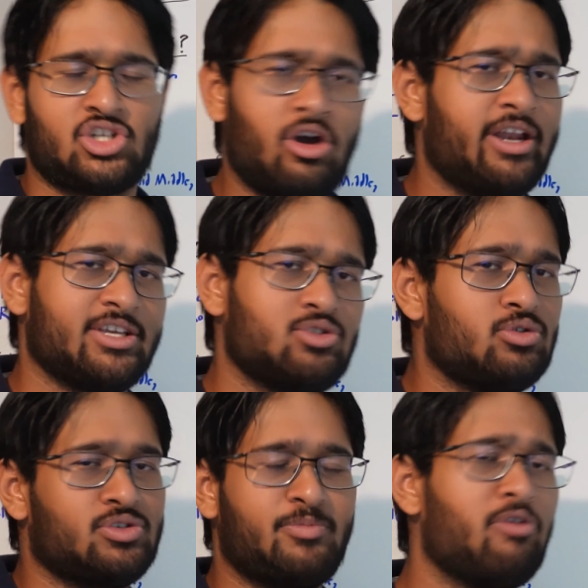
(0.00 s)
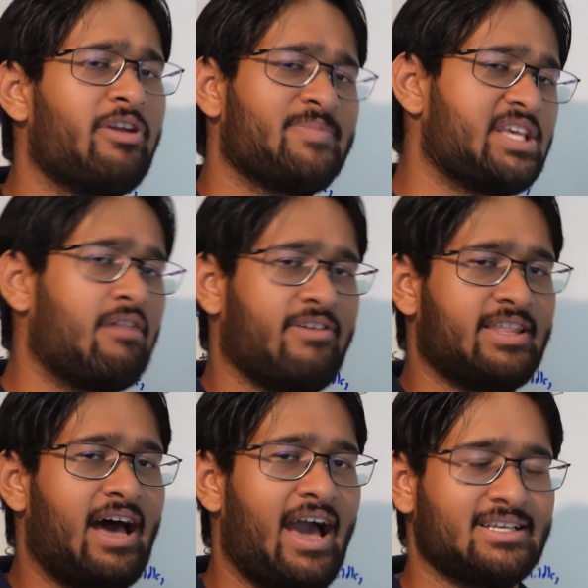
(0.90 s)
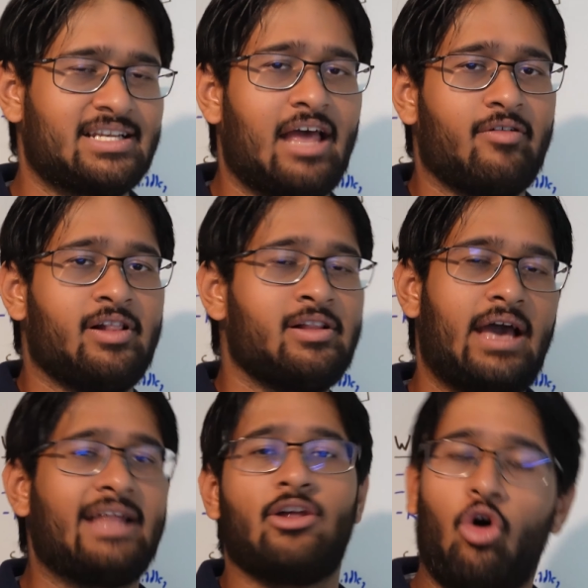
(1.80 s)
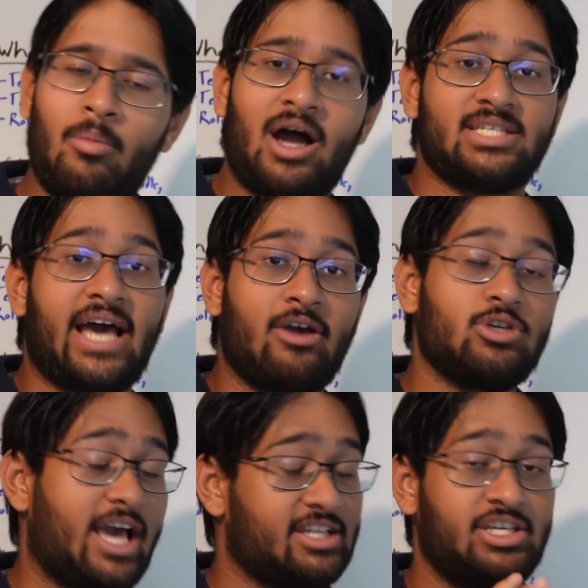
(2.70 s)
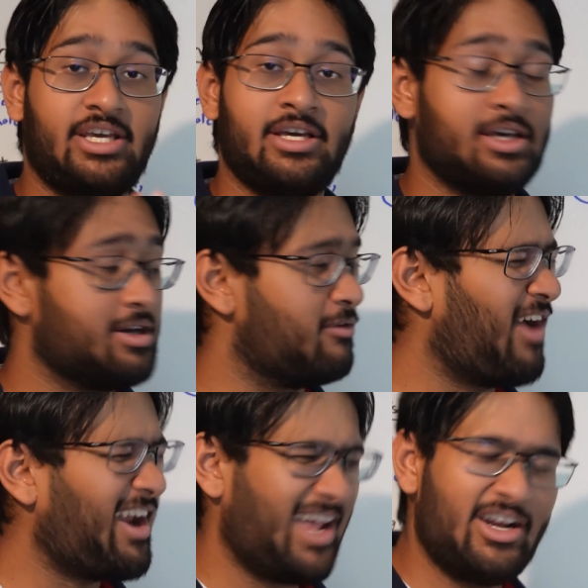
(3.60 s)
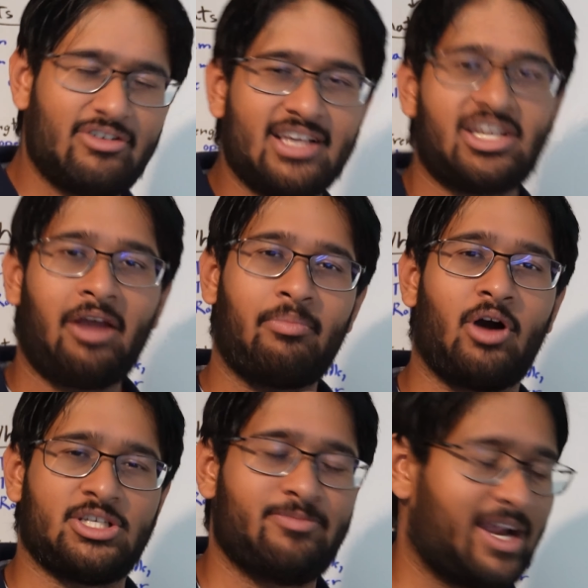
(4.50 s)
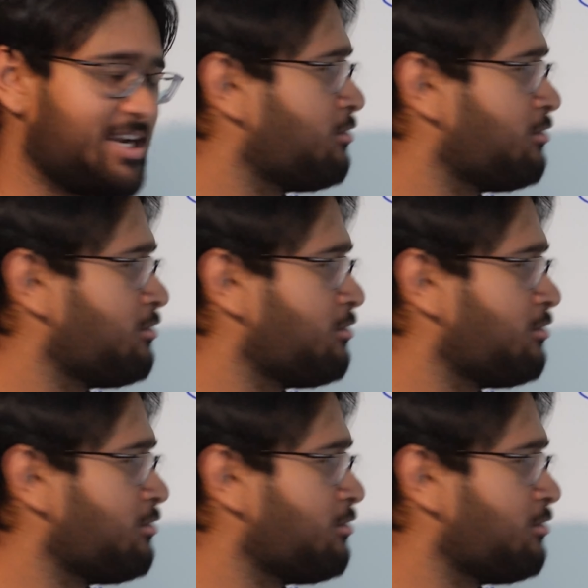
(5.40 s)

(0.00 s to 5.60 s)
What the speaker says: Stoinis, who's proven himself at the highest level. And then Omar Zai, who's actually a very interesting prospect.